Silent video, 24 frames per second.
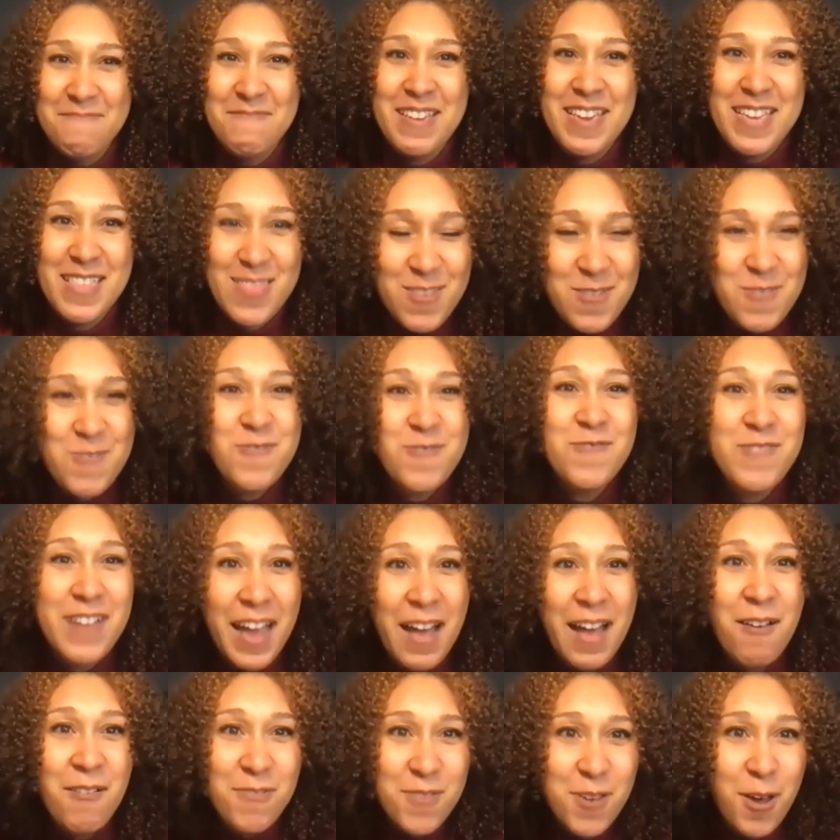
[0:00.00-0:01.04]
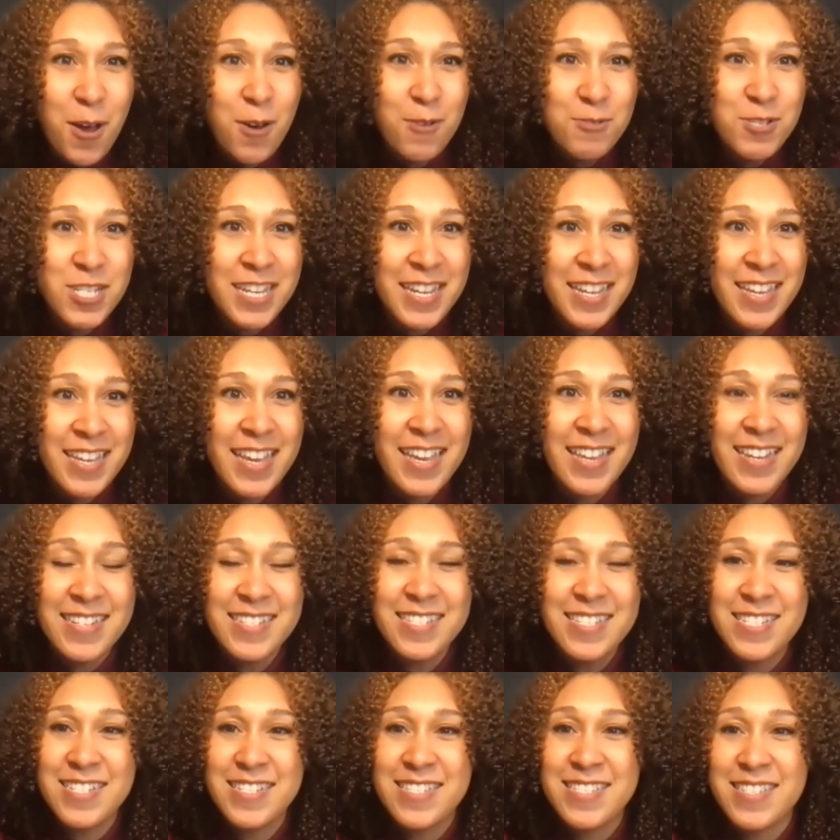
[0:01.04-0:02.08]
me through health coaching. And it's
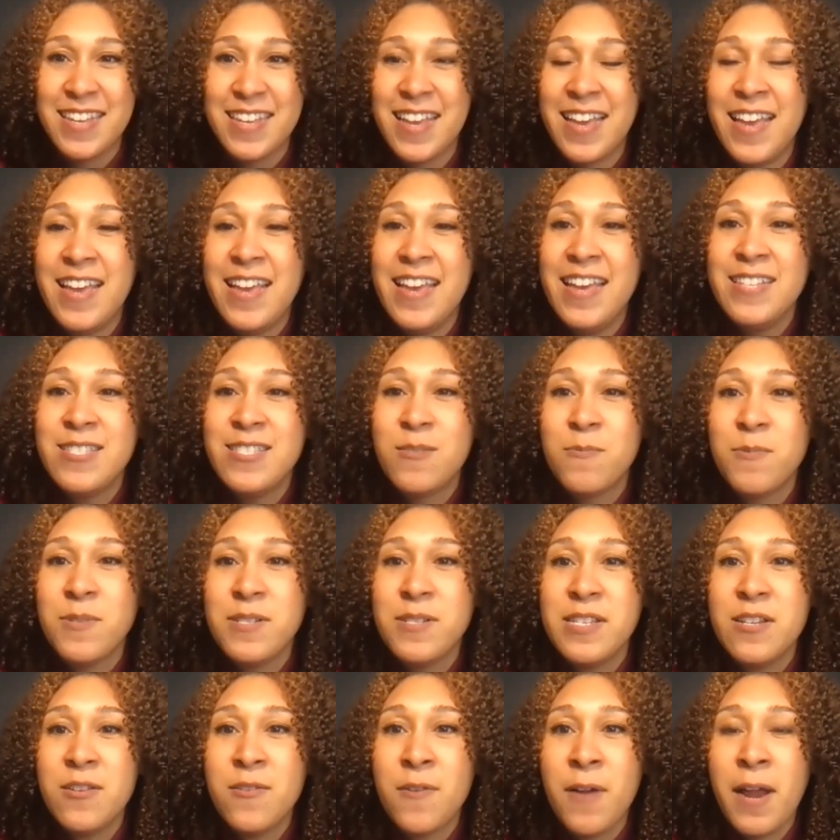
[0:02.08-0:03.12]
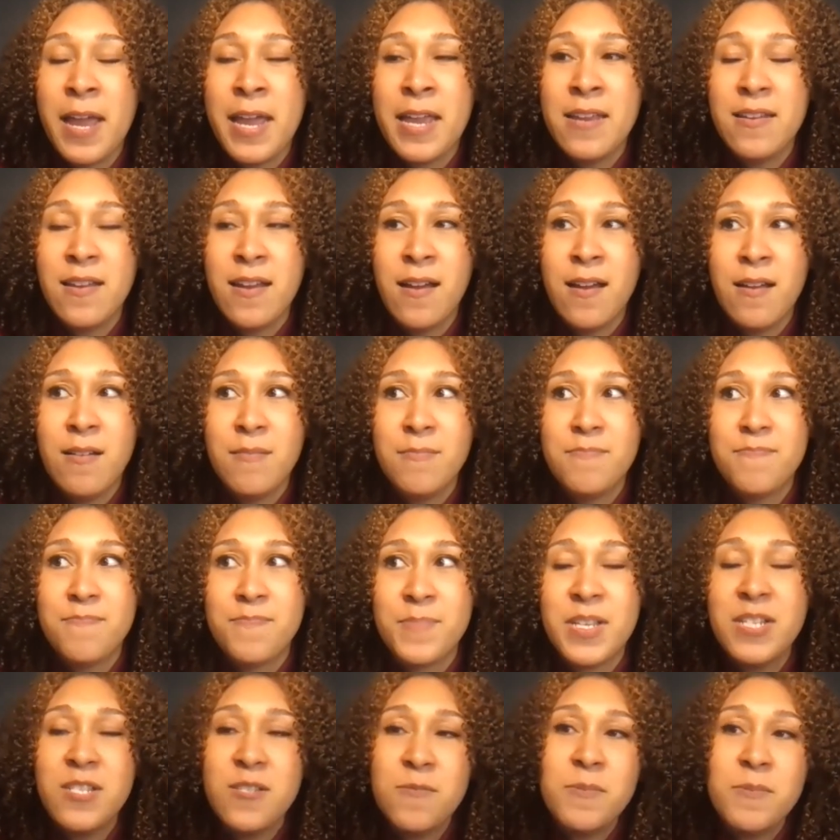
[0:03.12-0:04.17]
just, it's a really great, um,
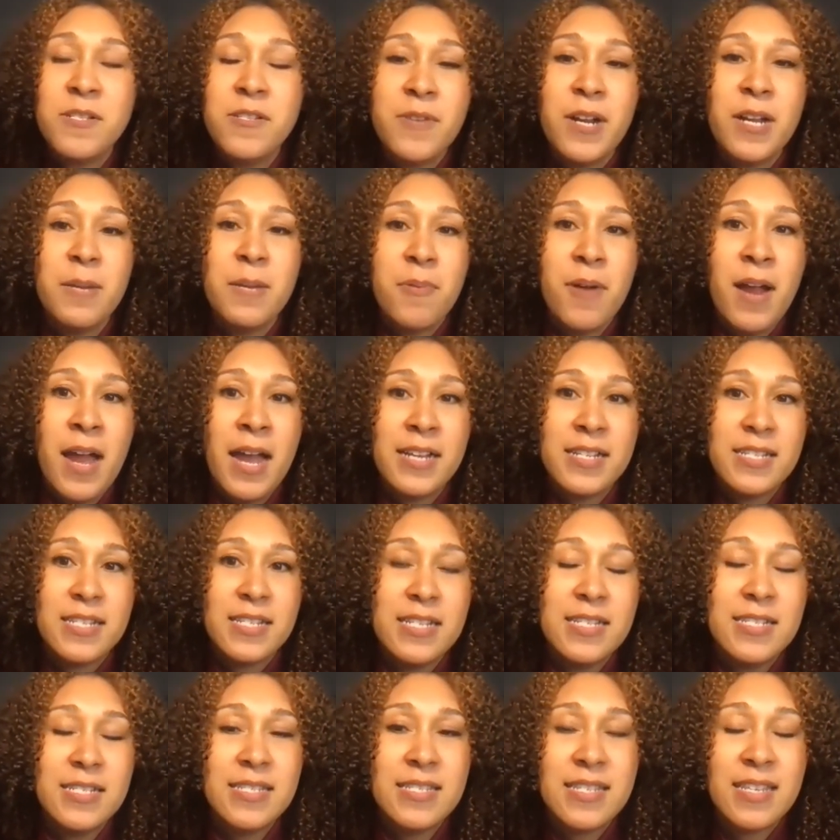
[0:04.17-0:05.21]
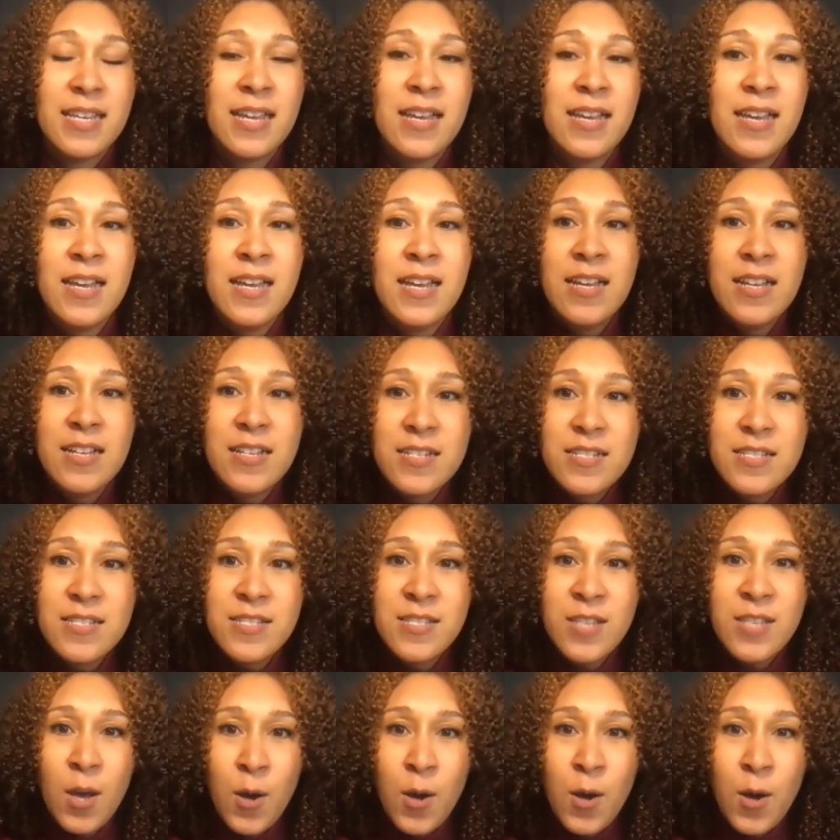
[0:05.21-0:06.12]
it's a really great practice. So,